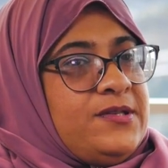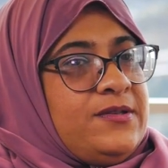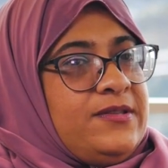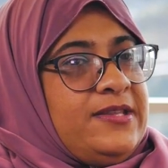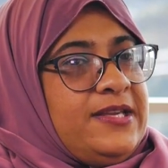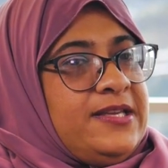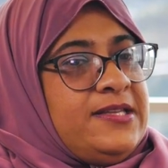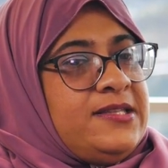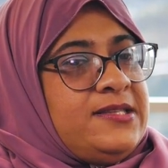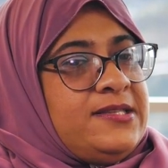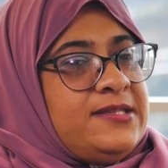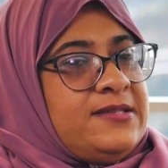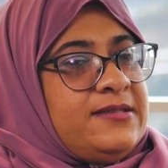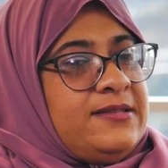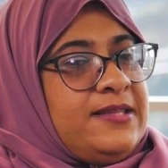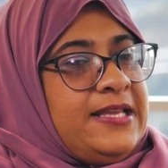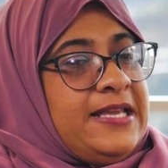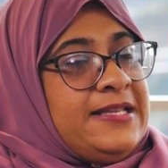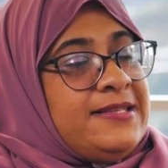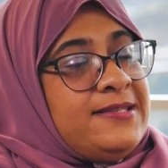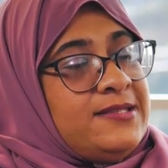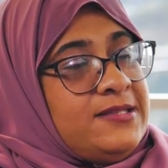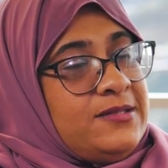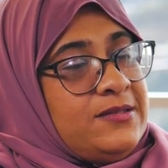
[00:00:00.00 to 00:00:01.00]
that's
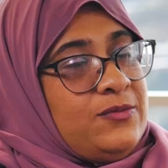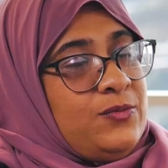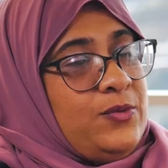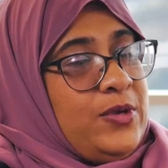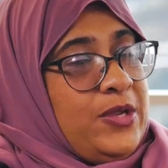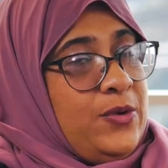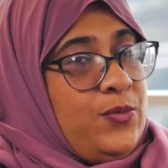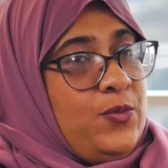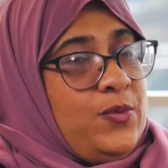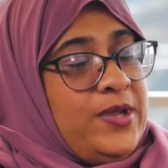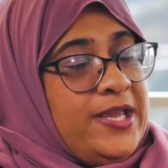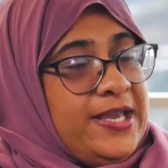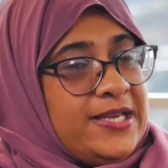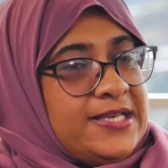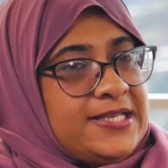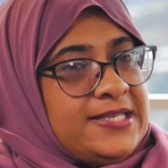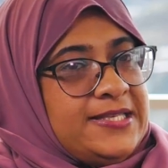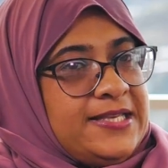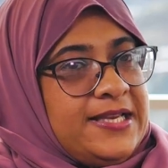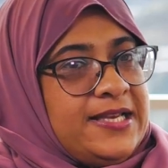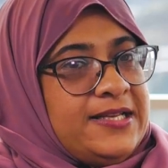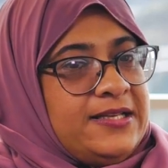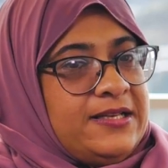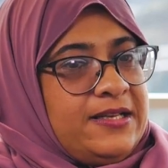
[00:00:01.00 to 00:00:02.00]
where we're
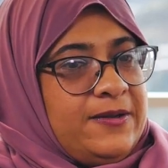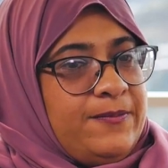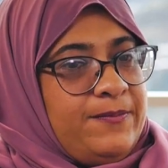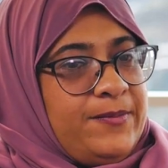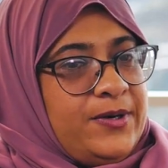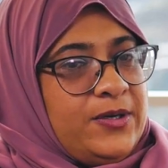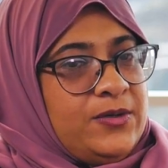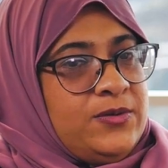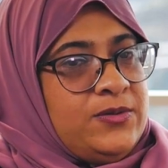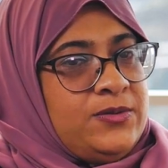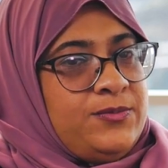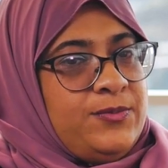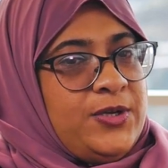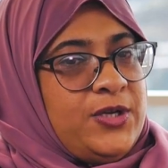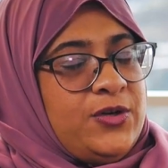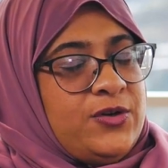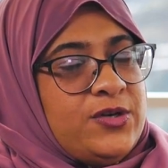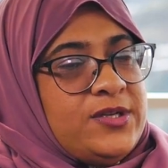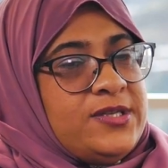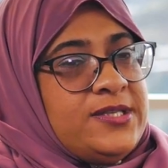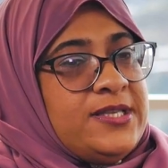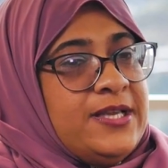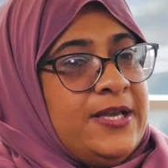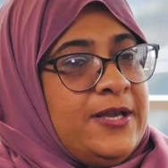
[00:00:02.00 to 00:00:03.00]
excited about,
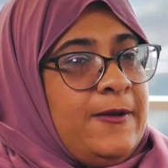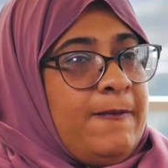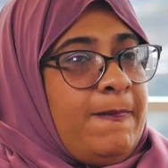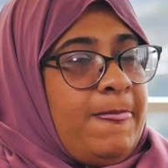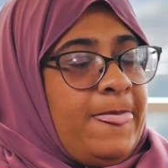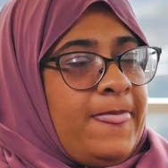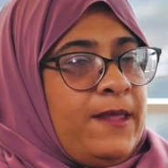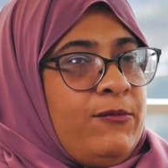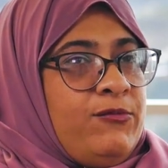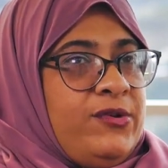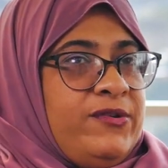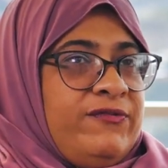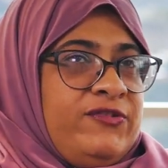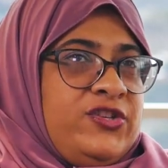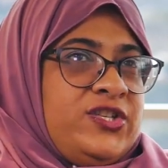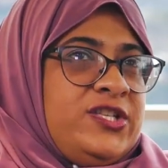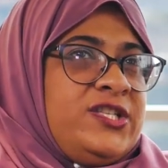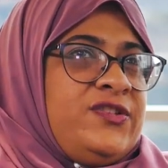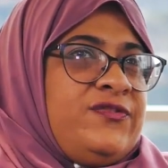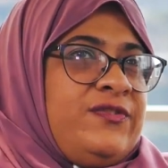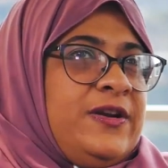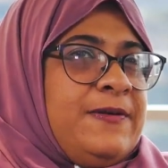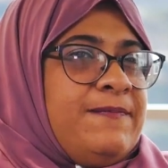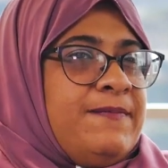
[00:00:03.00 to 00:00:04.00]
because we've
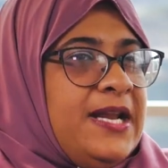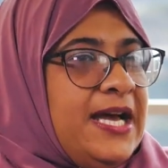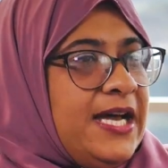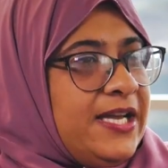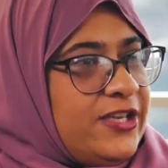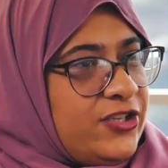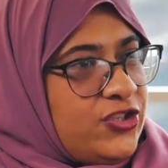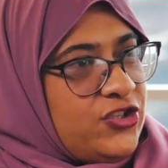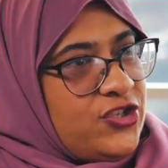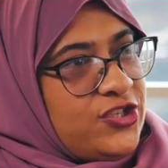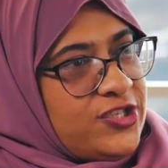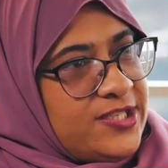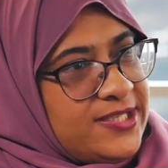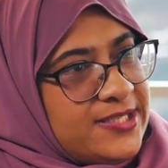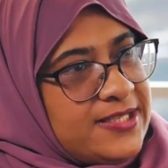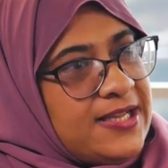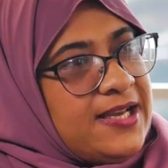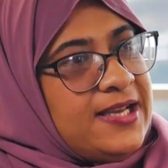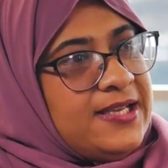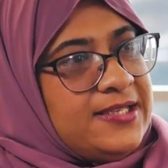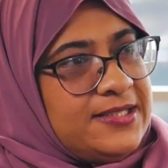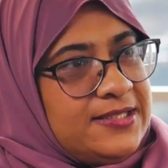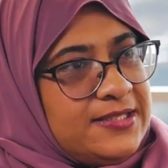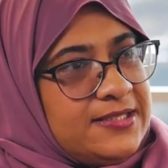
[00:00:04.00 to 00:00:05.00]
just from last year
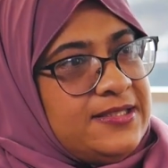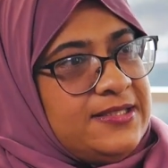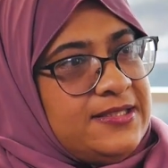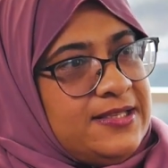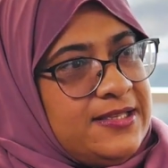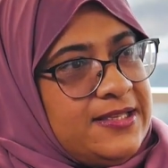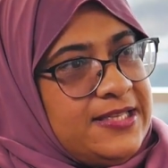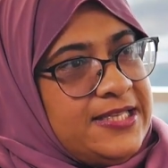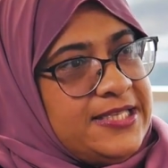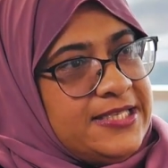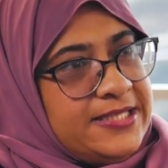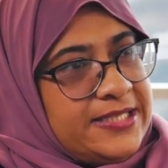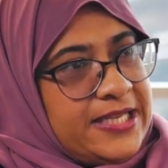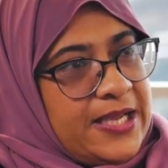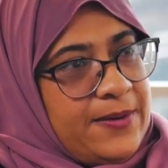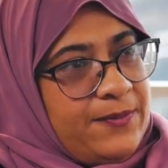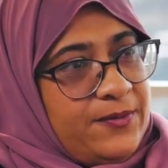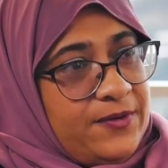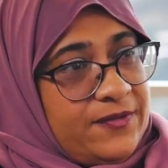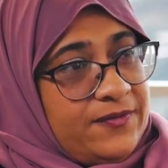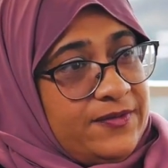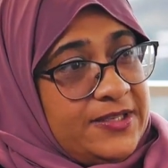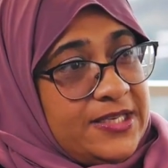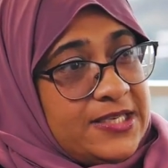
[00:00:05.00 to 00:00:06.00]
started this
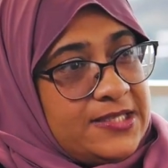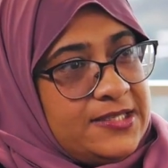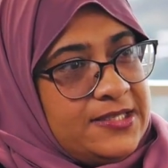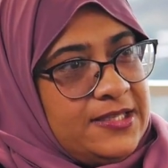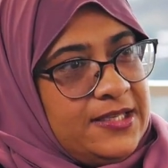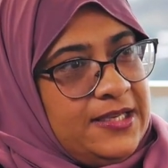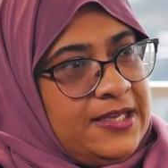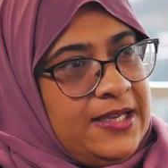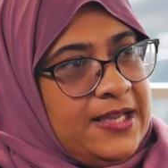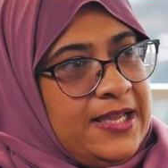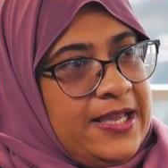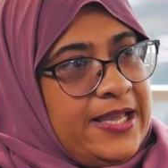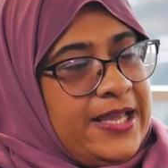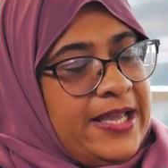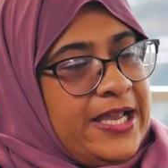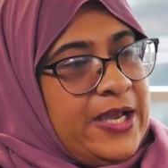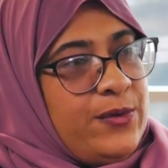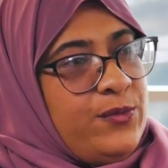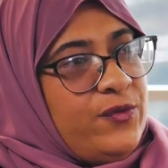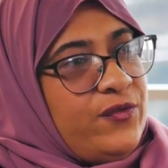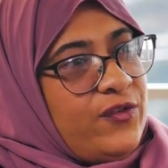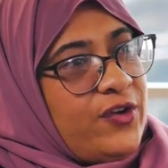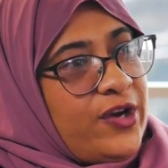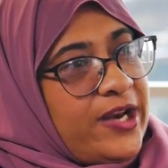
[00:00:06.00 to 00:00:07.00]
type of testing,
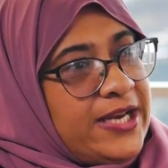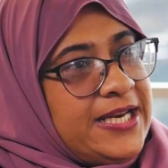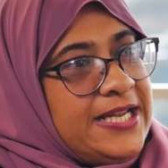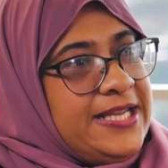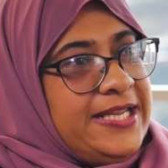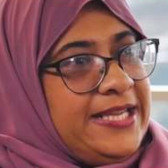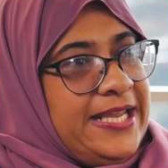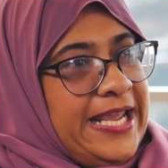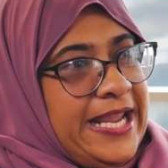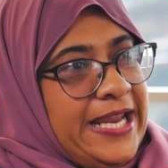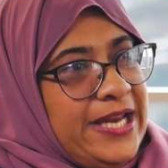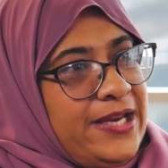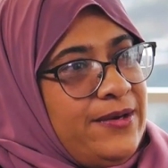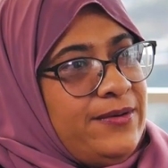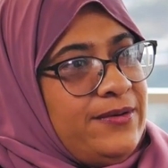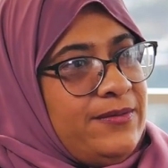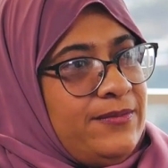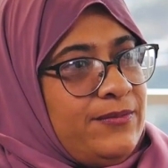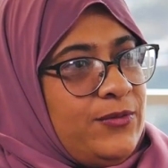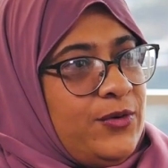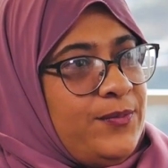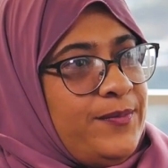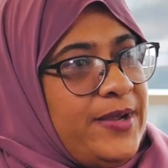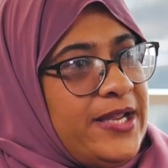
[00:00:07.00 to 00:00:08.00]
and we've already
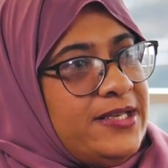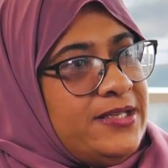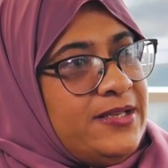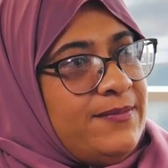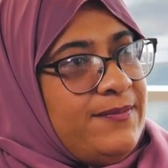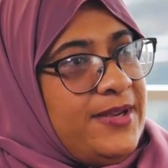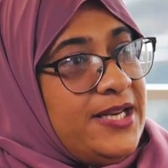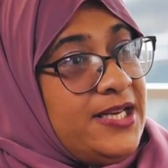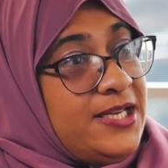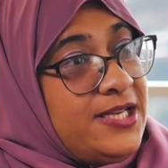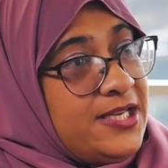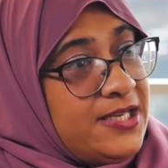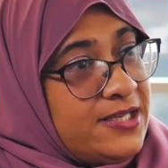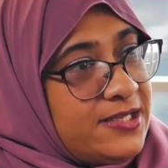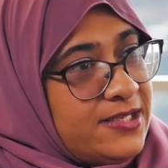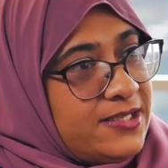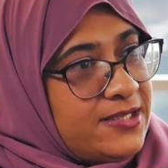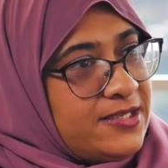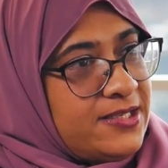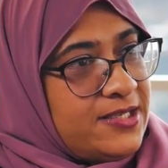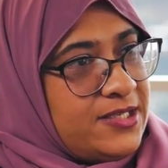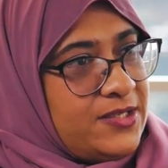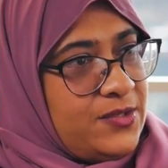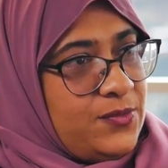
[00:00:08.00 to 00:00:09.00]
gained momentum and
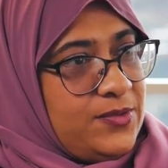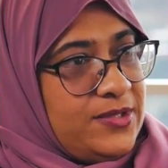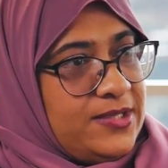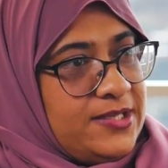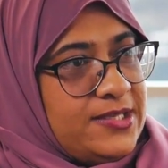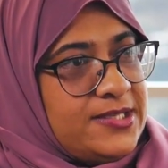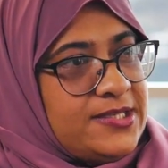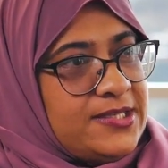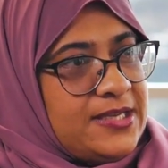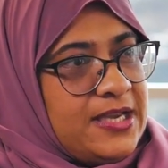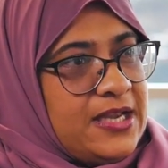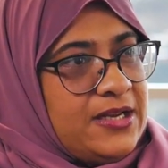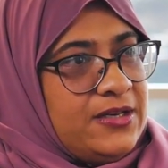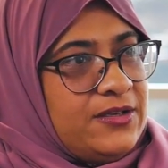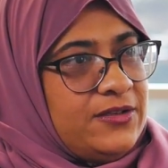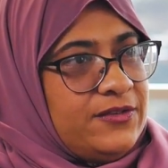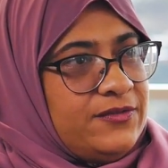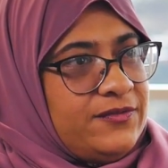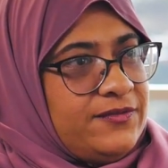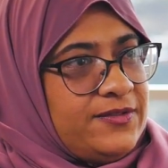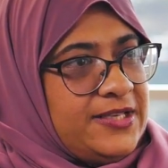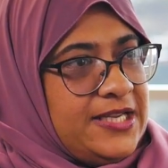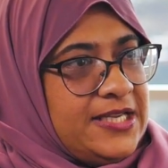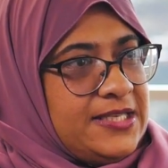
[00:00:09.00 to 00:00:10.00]
interest with this kind
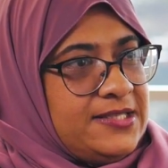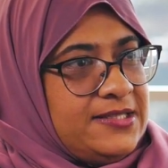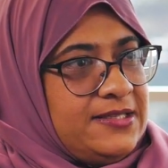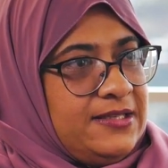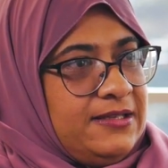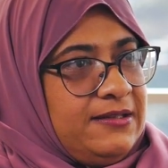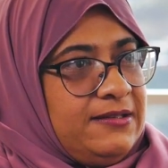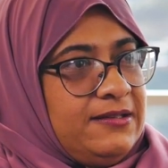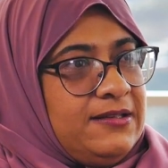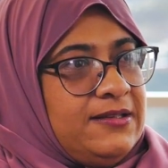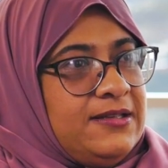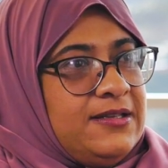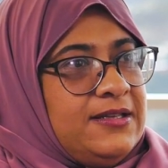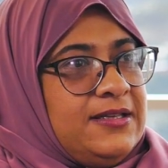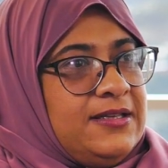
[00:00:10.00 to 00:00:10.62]
of testing.